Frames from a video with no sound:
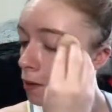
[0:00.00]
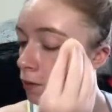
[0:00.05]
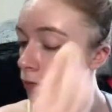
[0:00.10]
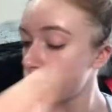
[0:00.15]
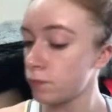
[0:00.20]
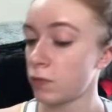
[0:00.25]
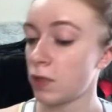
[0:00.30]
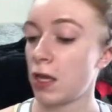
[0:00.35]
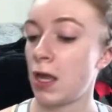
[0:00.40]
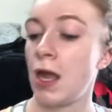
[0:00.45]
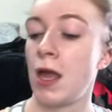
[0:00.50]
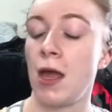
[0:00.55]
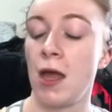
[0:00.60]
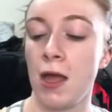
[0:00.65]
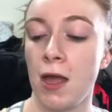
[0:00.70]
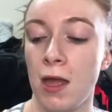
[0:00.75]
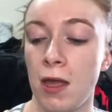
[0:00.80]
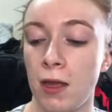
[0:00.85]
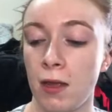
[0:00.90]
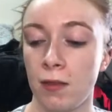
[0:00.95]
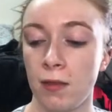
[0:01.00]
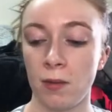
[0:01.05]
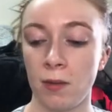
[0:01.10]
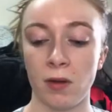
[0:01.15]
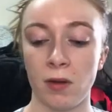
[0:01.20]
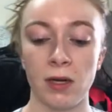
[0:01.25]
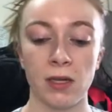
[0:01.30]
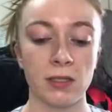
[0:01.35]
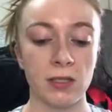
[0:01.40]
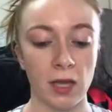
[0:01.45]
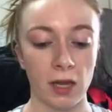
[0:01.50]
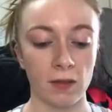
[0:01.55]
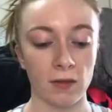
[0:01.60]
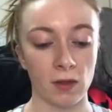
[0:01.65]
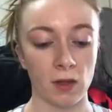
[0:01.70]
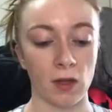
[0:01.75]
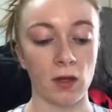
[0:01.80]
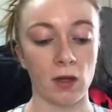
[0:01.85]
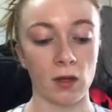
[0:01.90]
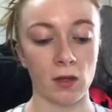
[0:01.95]
Okay, and then I'm gonna take
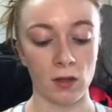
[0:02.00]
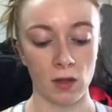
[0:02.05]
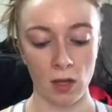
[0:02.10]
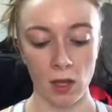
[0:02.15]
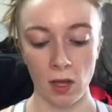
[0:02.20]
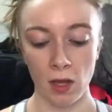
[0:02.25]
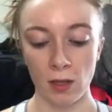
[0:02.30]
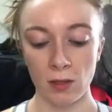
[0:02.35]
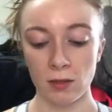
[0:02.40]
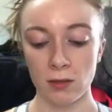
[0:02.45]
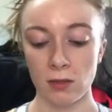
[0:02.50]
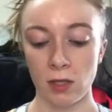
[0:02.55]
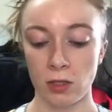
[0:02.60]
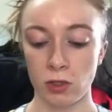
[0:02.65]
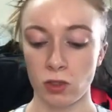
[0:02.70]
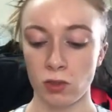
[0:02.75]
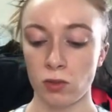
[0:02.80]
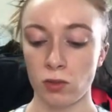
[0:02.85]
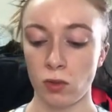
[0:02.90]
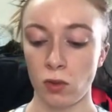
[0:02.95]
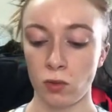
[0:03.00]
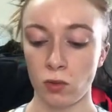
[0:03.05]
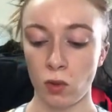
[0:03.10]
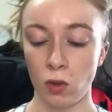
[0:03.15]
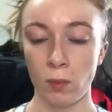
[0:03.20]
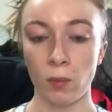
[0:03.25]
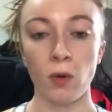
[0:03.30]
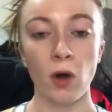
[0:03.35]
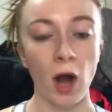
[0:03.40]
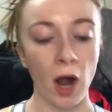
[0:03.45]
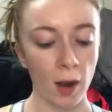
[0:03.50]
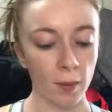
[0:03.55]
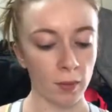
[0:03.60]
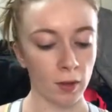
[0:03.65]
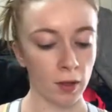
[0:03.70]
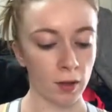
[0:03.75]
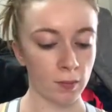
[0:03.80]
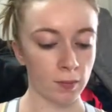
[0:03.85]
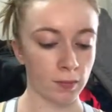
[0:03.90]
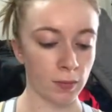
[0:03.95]
the Touch and Soul No
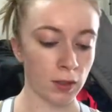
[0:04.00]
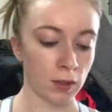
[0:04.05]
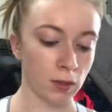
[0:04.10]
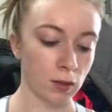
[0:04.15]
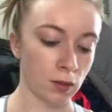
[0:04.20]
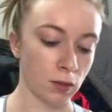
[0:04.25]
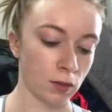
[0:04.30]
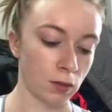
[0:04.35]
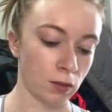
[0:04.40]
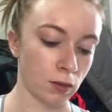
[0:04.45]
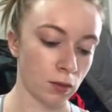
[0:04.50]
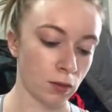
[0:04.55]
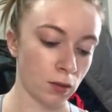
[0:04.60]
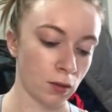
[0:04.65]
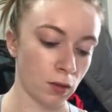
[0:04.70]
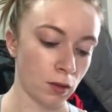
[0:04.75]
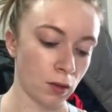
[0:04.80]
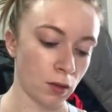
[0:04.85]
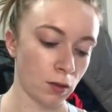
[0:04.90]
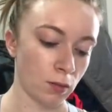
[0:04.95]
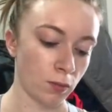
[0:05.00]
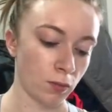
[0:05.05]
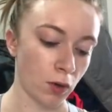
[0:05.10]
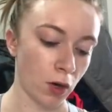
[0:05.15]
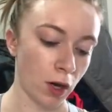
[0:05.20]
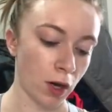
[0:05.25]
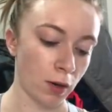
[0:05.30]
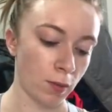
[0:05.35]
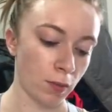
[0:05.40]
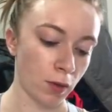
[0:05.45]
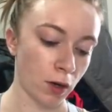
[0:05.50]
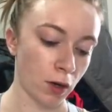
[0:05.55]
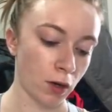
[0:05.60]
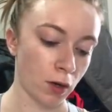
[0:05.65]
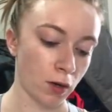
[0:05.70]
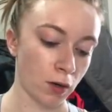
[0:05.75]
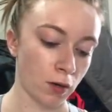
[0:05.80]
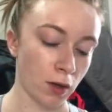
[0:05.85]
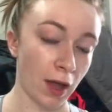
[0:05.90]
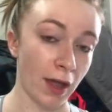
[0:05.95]
Problem primer.
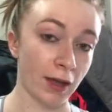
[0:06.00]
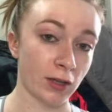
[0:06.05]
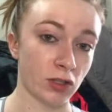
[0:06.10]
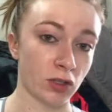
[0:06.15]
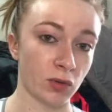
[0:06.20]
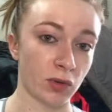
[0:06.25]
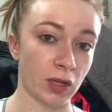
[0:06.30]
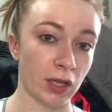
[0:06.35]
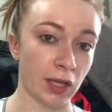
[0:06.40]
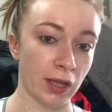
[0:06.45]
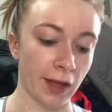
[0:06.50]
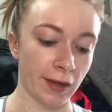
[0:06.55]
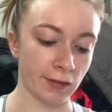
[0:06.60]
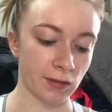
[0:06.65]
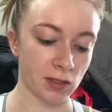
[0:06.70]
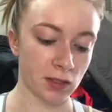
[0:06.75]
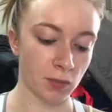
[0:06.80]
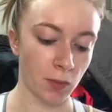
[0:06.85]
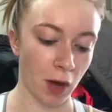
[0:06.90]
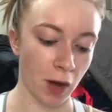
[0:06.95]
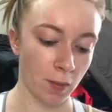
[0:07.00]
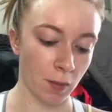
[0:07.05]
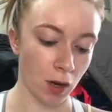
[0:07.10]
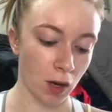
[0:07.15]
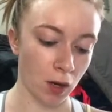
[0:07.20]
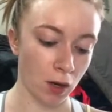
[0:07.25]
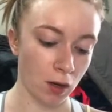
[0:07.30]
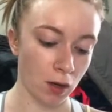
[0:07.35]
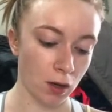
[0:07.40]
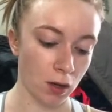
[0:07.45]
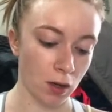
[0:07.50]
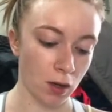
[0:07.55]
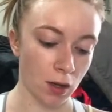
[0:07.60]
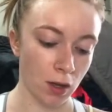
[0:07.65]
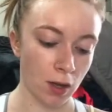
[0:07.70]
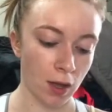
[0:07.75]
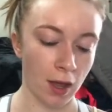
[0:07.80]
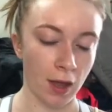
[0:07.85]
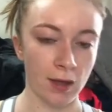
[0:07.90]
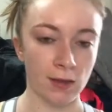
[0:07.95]
I actually really like this primer. It
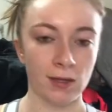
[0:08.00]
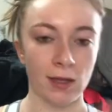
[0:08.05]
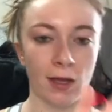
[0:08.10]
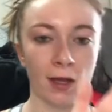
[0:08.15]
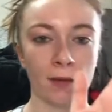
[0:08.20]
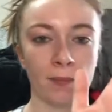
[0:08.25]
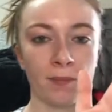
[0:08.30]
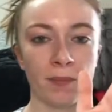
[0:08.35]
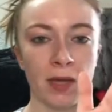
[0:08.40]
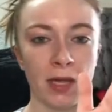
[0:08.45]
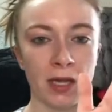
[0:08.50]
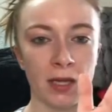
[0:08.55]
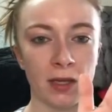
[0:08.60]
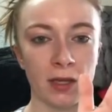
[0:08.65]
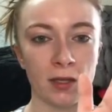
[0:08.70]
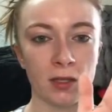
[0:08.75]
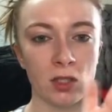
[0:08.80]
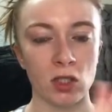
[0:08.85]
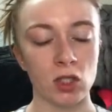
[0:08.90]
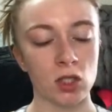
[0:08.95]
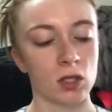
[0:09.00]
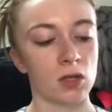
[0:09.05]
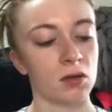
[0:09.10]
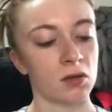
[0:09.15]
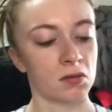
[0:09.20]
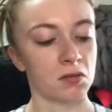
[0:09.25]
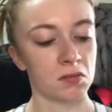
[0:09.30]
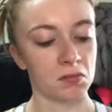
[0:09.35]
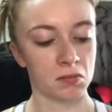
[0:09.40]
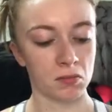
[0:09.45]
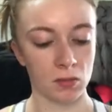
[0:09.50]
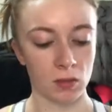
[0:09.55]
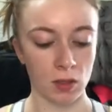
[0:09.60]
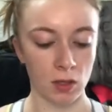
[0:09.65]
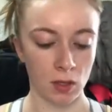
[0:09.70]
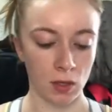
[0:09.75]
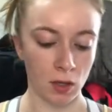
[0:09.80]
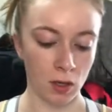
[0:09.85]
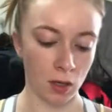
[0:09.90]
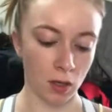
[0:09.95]
has like a pinkish
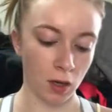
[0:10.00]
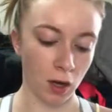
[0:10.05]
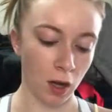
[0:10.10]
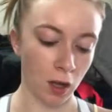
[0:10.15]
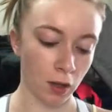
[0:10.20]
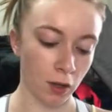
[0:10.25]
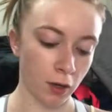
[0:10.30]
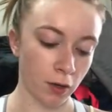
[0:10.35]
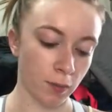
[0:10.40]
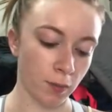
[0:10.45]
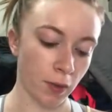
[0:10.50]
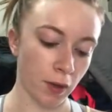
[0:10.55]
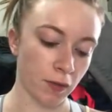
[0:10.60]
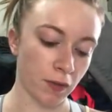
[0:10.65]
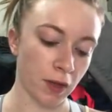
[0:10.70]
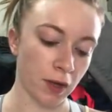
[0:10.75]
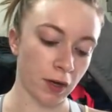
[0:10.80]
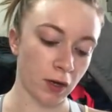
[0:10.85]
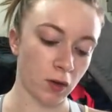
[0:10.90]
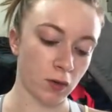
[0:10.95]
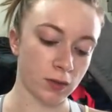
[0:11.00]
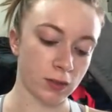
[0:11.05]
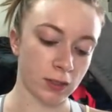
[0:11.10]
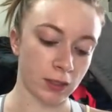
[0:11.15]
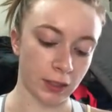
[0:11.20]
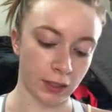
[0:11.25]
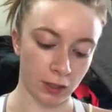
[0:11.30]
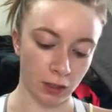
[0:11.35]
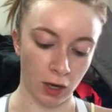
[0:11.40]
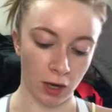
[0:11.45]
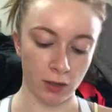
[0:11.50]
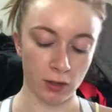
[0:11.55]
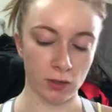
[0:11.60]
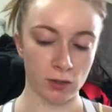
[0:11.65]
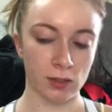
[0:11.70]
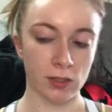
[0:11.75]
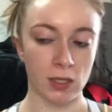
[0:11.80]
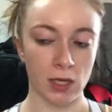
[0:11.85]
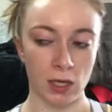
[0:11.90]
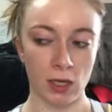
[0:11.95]
color, but then it goes clear on your
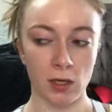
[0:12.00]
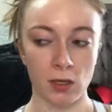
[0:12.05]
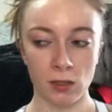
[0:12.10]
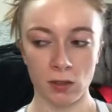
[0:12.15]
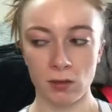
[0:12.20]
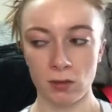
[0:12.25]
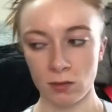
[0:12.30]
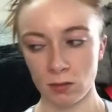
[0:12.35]
skin.